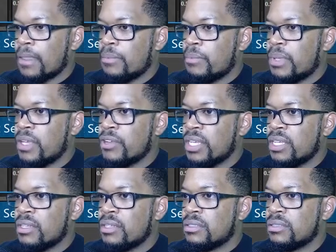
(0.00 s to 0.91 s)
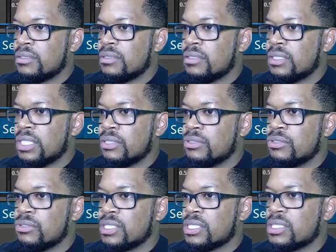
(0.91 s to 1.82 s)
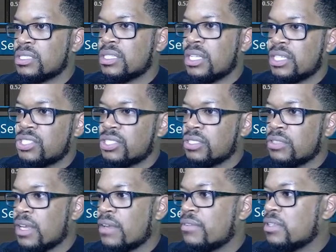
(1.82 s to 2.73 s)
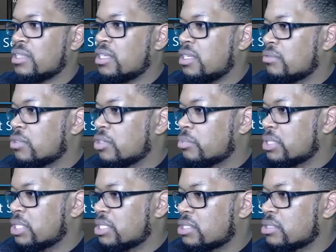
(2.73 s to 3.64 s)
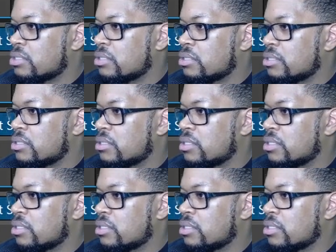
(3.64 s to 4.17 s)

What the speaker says: period. And that'll do a selection of everything. We're going to put that to